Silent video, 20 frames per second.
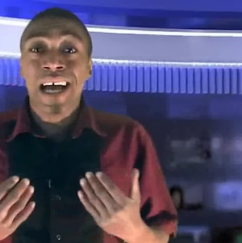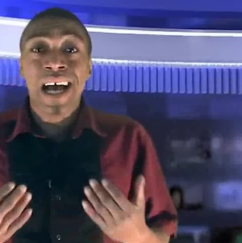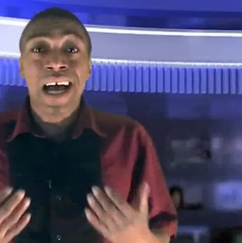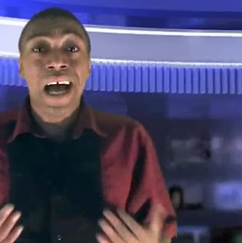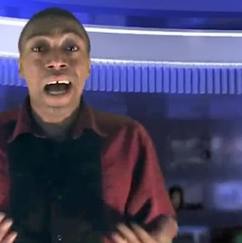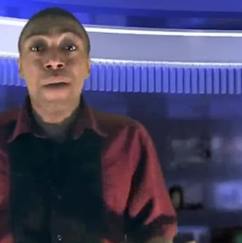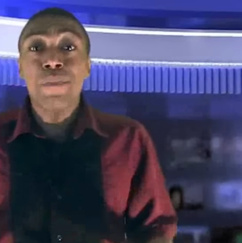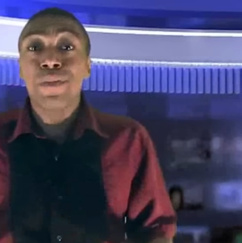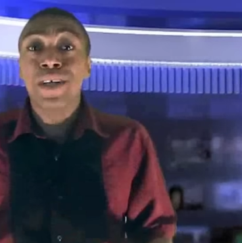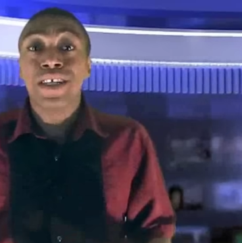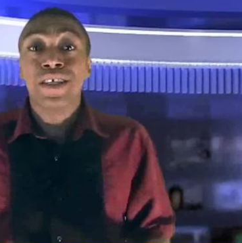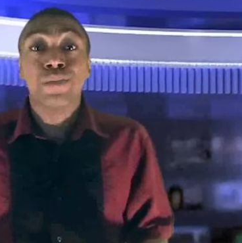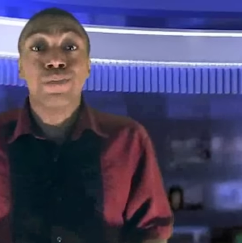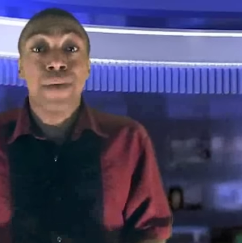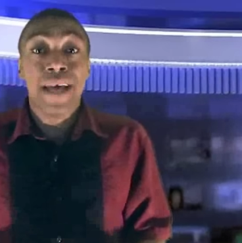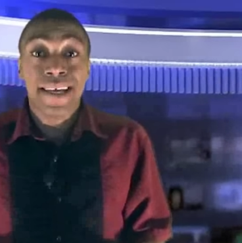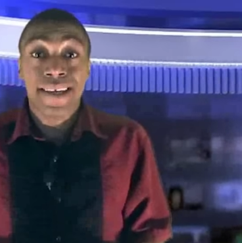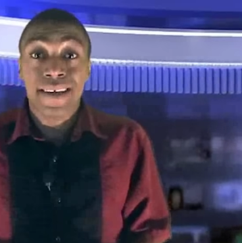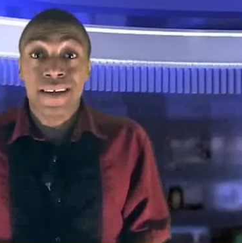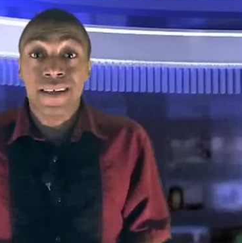I'm just
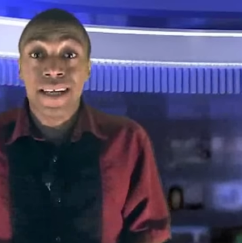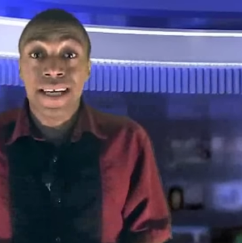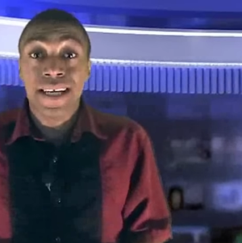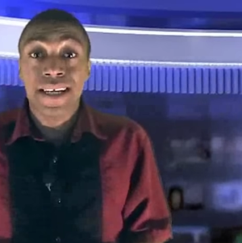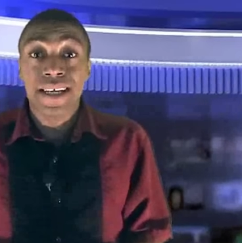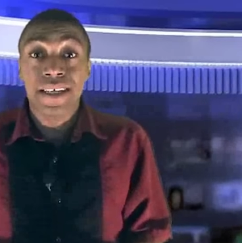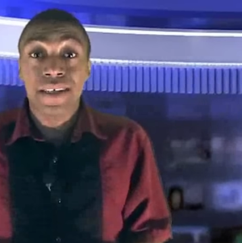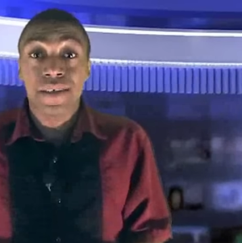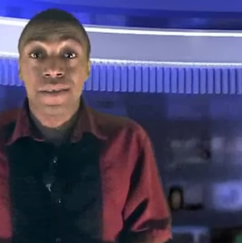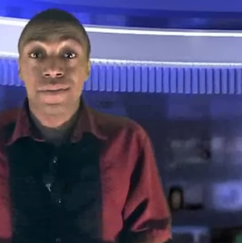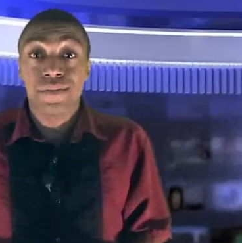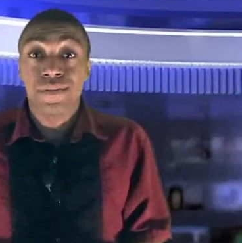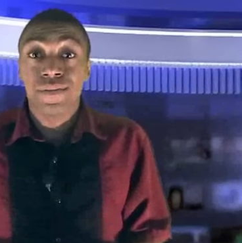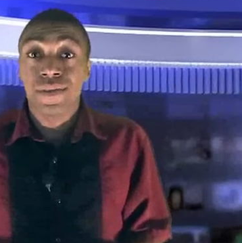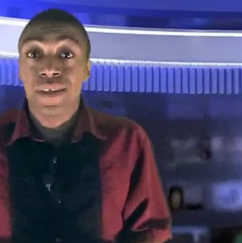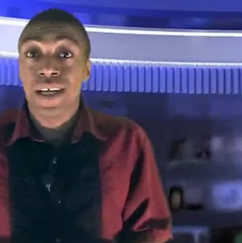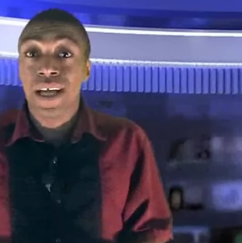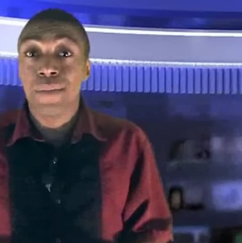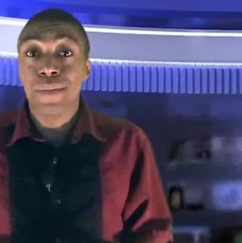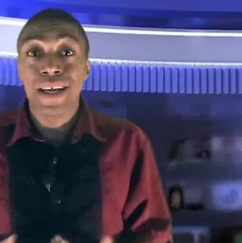speculating.
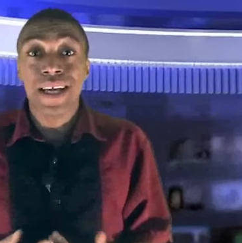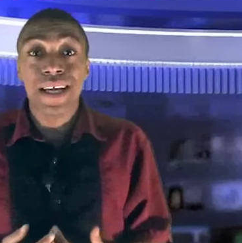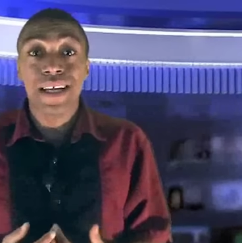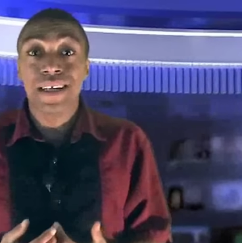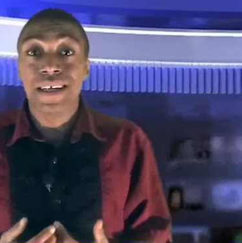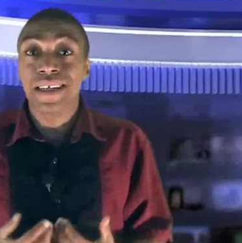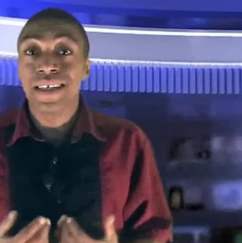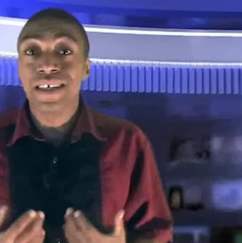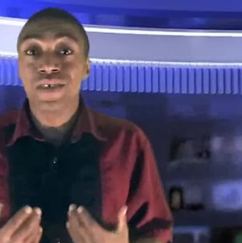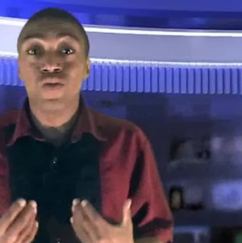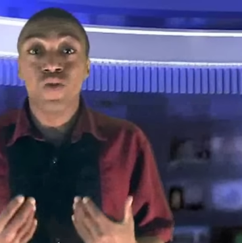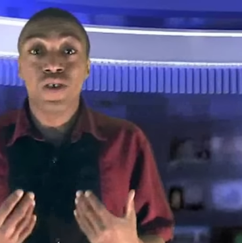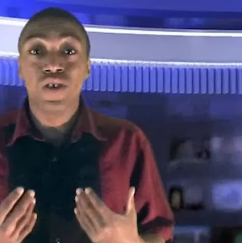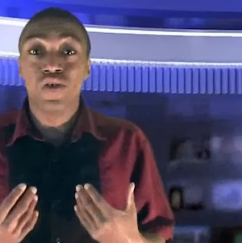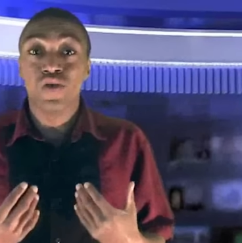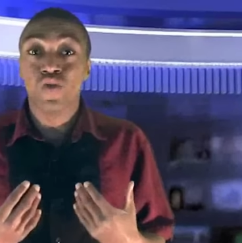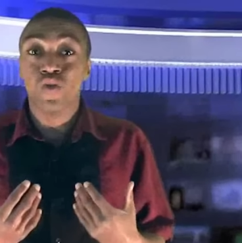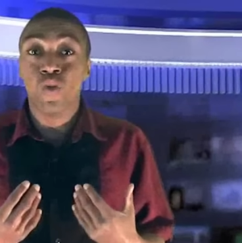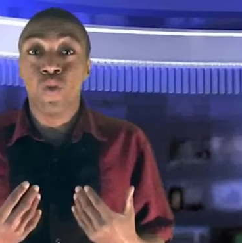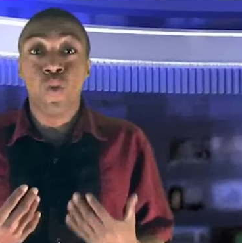And this is one
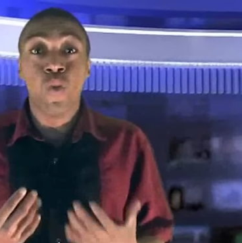of those